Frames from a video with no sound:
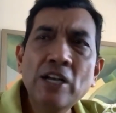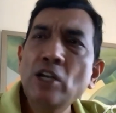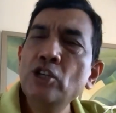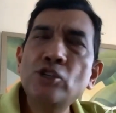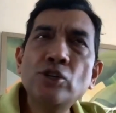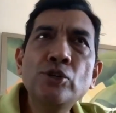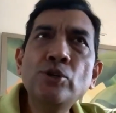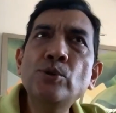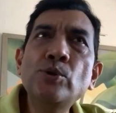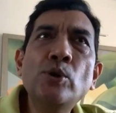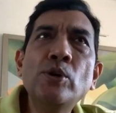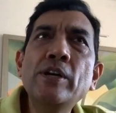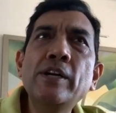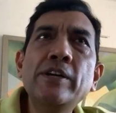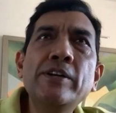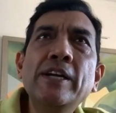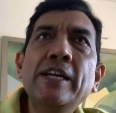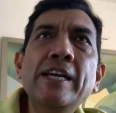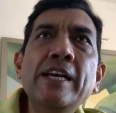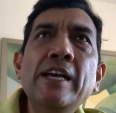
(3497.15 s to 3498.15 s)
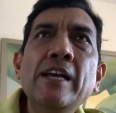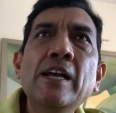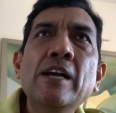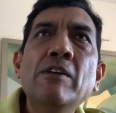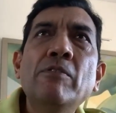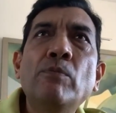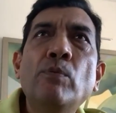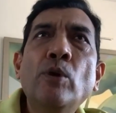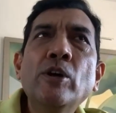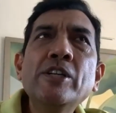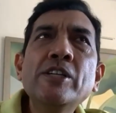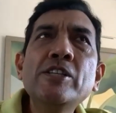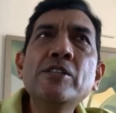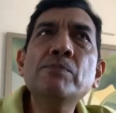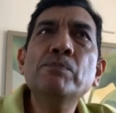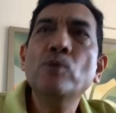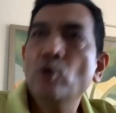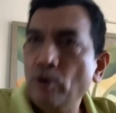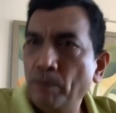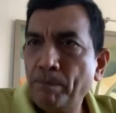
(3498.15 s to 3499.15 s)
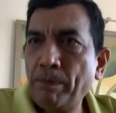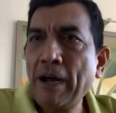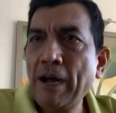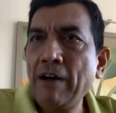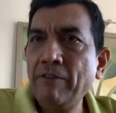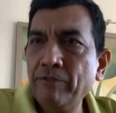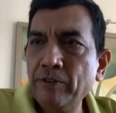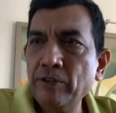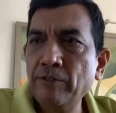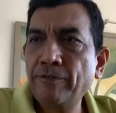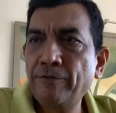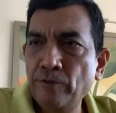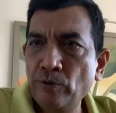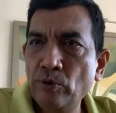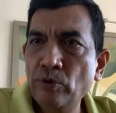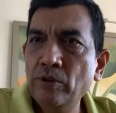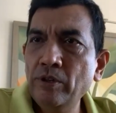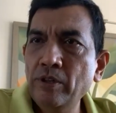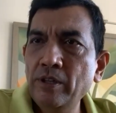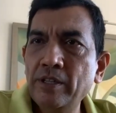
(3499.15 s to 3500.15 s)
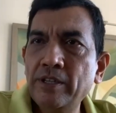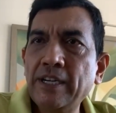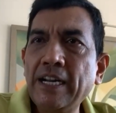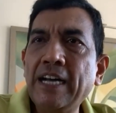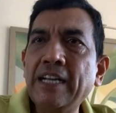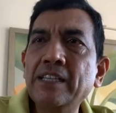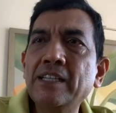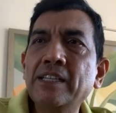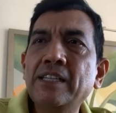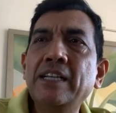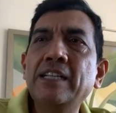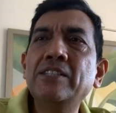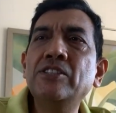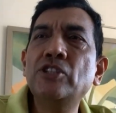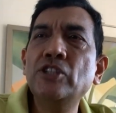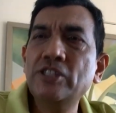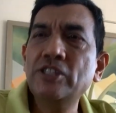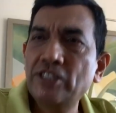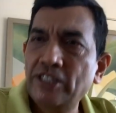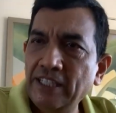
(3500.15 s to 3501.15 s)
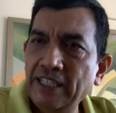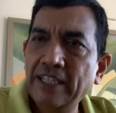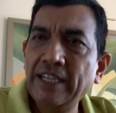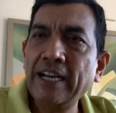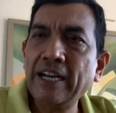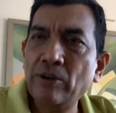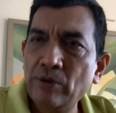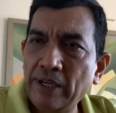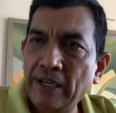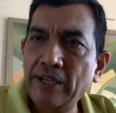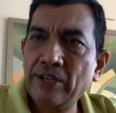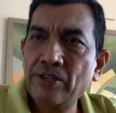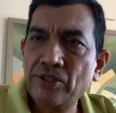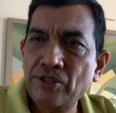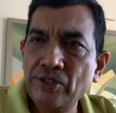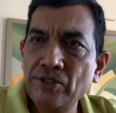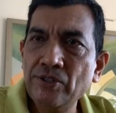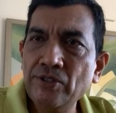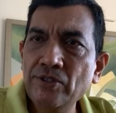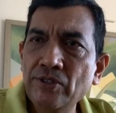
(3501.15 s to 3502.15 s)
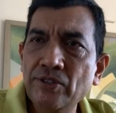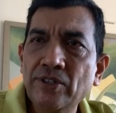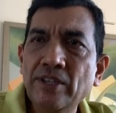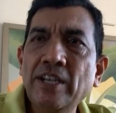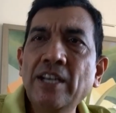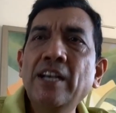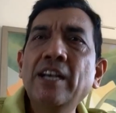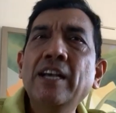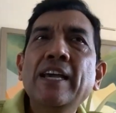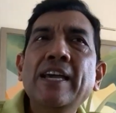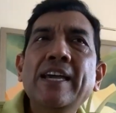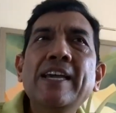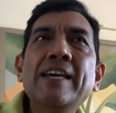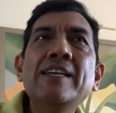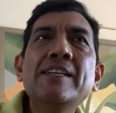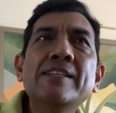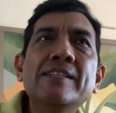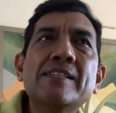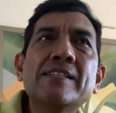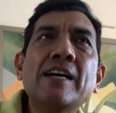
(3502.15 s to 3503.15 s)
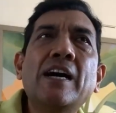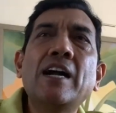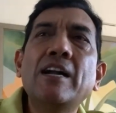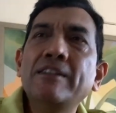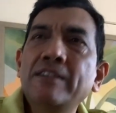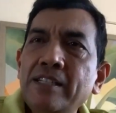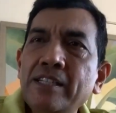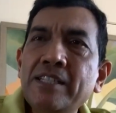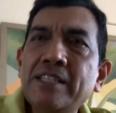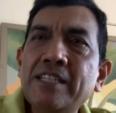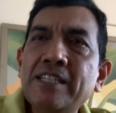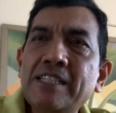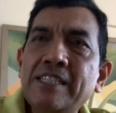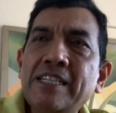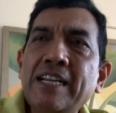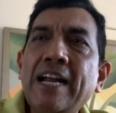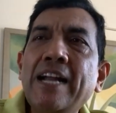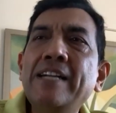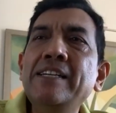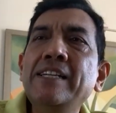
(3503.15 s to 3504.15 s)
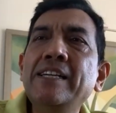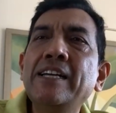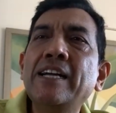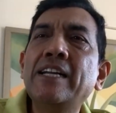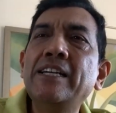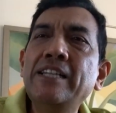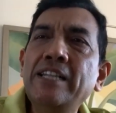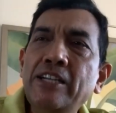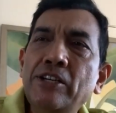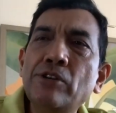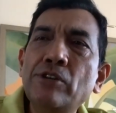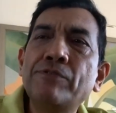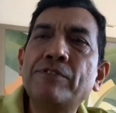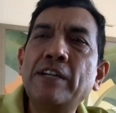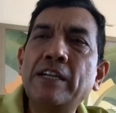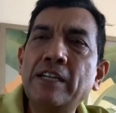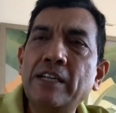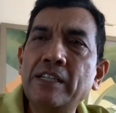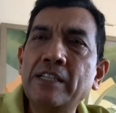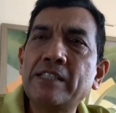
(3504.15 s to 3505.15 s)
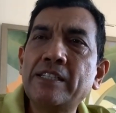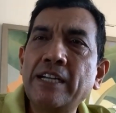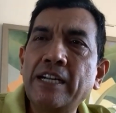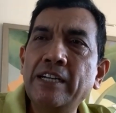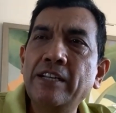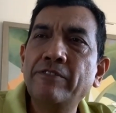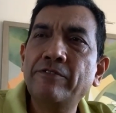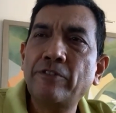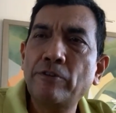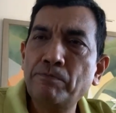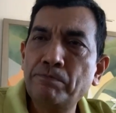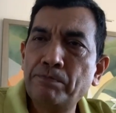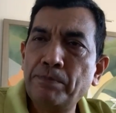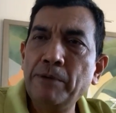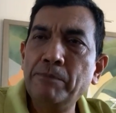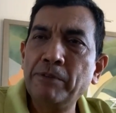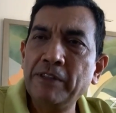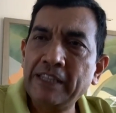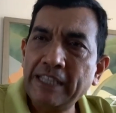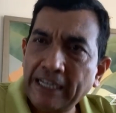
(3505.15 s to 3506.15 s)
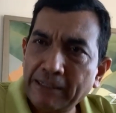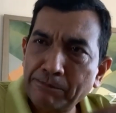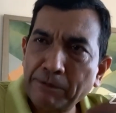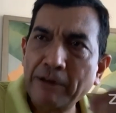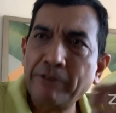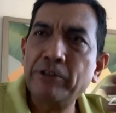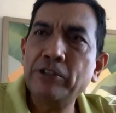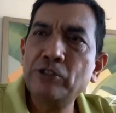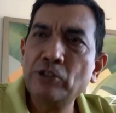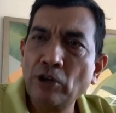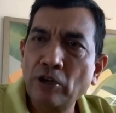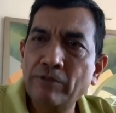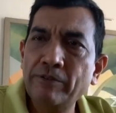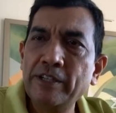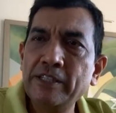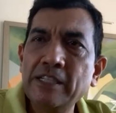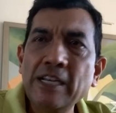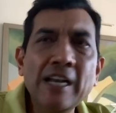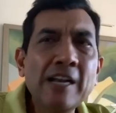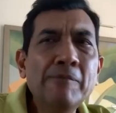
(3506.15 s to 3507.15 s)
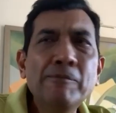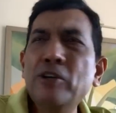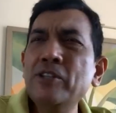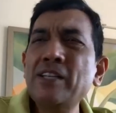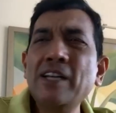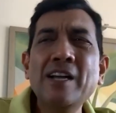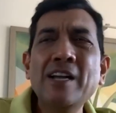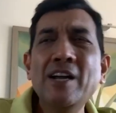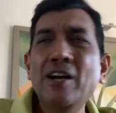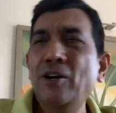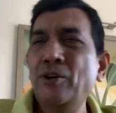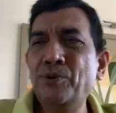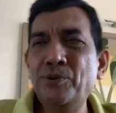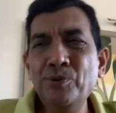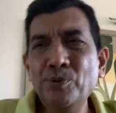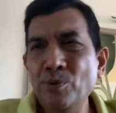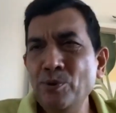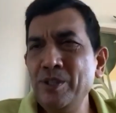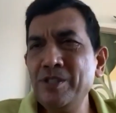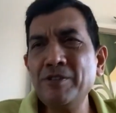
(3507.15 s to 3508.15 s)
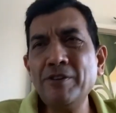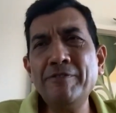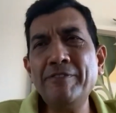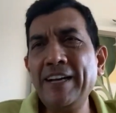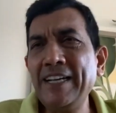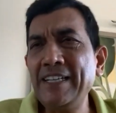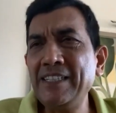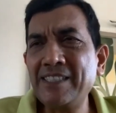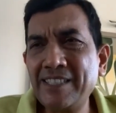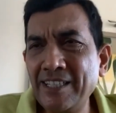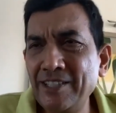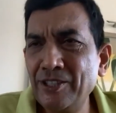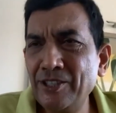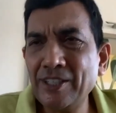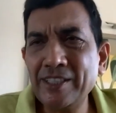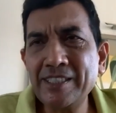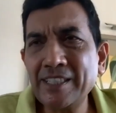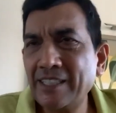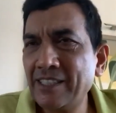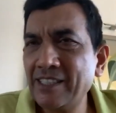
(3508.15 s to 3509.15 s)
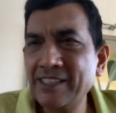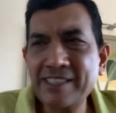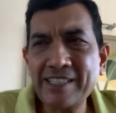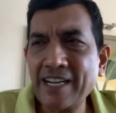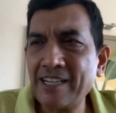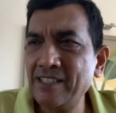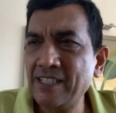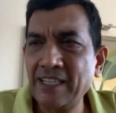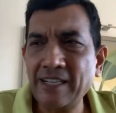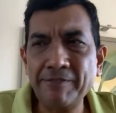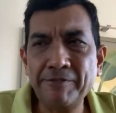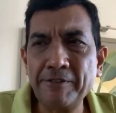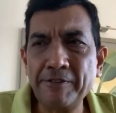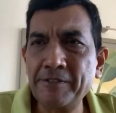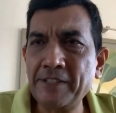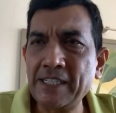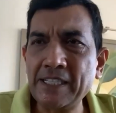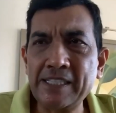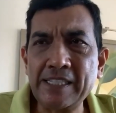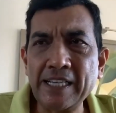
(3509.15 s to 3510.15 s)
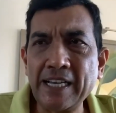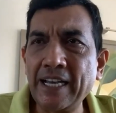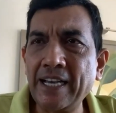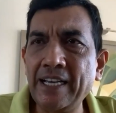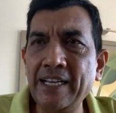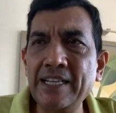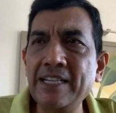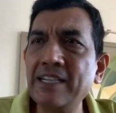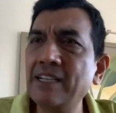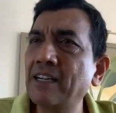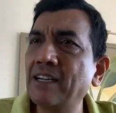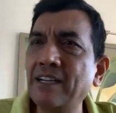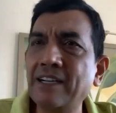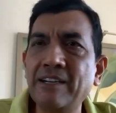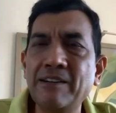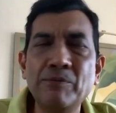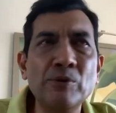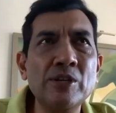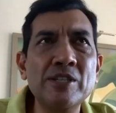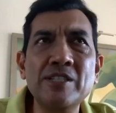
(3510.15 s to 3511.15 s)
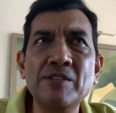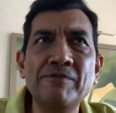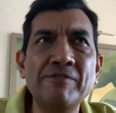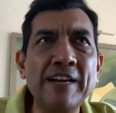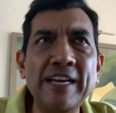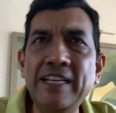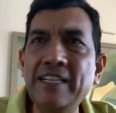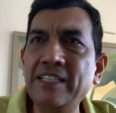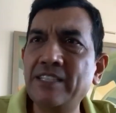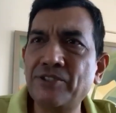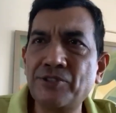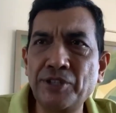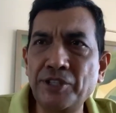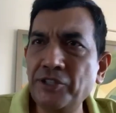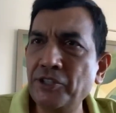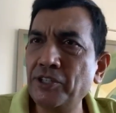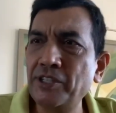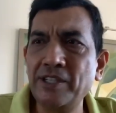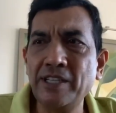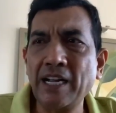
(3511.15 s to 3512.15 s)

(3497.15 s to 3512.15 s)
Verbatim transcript: So you don't really what is more powerful rather than just the regulations is understanding a need of that understanding from people. That power is always because rules are very stringent. Understand that FSSAI yeah. uh, was very stringent.